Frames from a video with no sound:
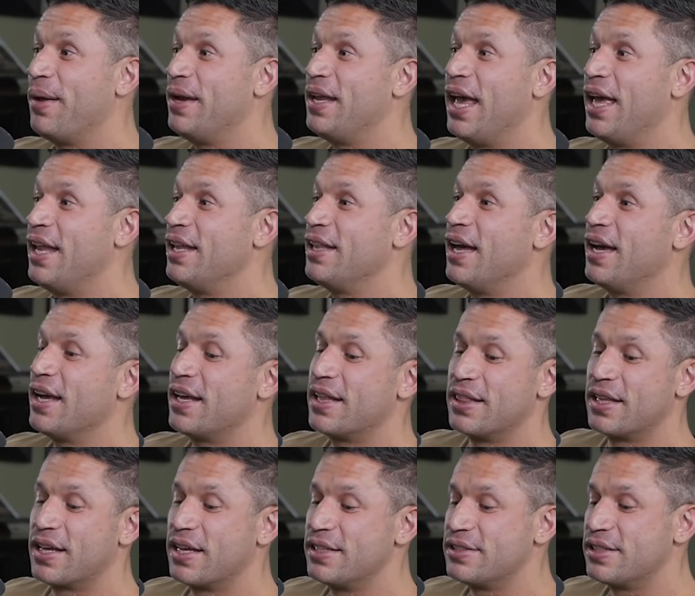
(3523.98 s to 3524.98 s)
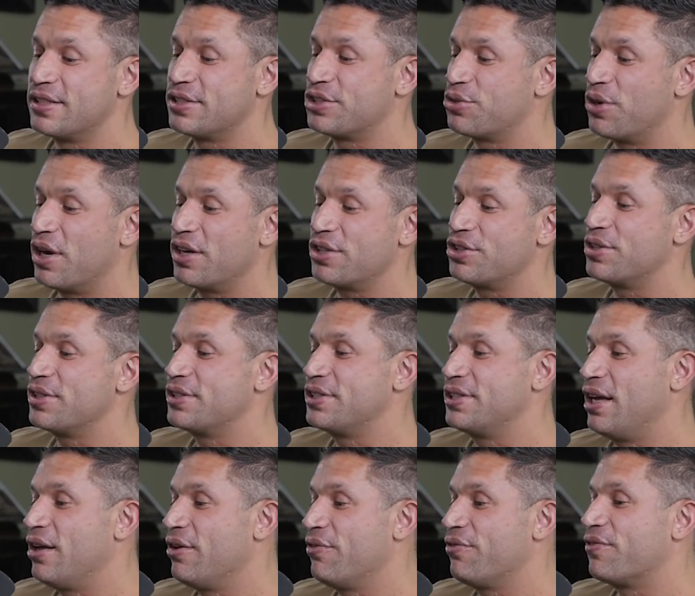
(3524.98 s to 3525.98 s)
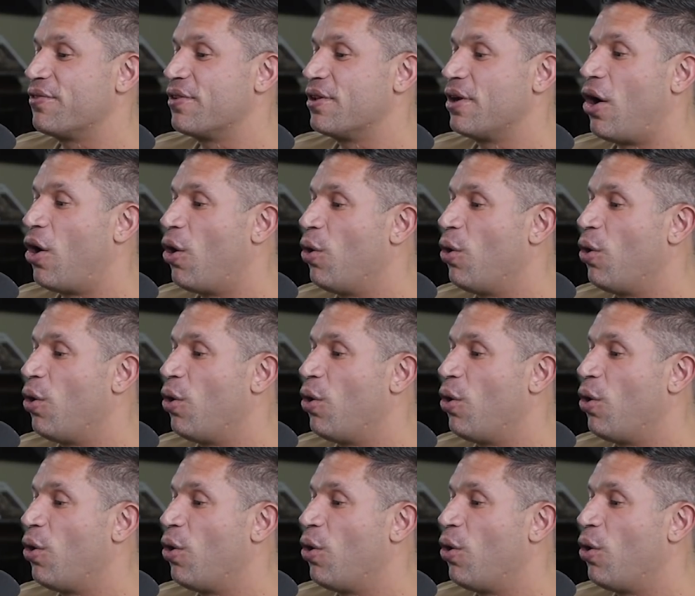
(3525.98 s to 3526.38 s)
Yeah. And like, because the structure itself,